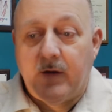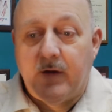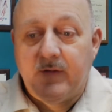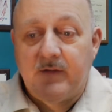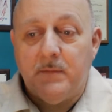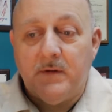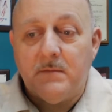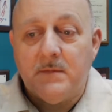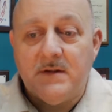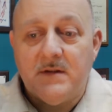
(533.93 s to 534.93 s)
submit
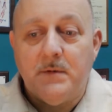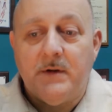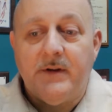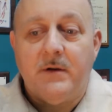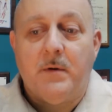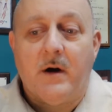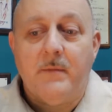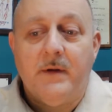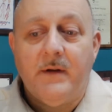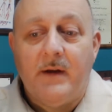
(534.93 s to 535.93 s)
them to the building
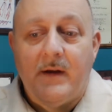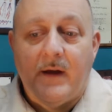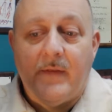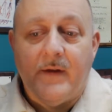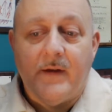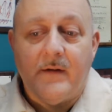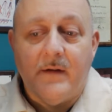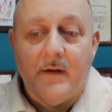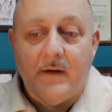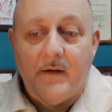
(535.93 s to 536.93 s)
department and then
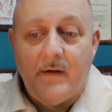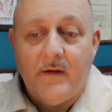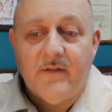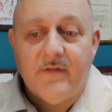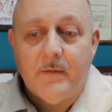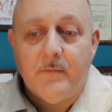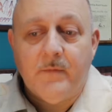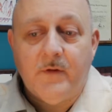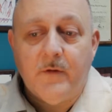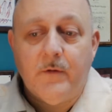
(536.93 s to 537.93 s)
give them
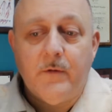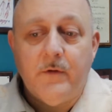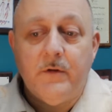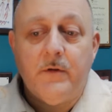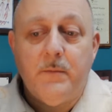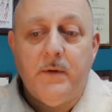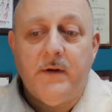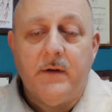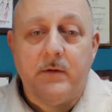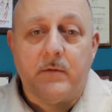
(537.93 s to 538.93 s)
to you to
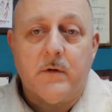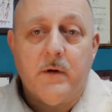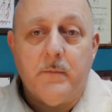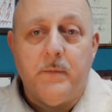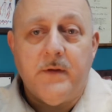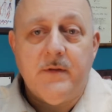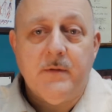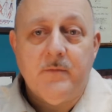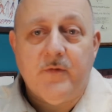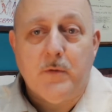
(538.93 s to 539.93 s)
bid or bid
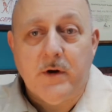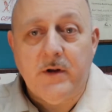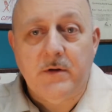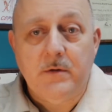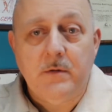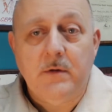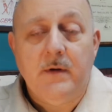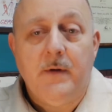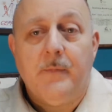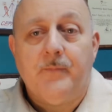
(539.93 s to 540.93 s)
them for you.
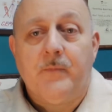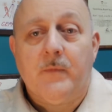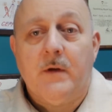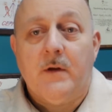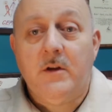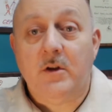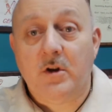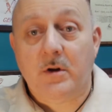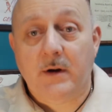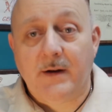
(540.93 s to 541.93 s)

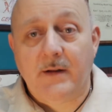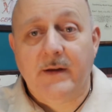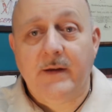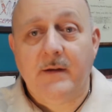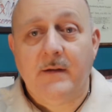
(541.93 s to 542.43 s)
Concurrently,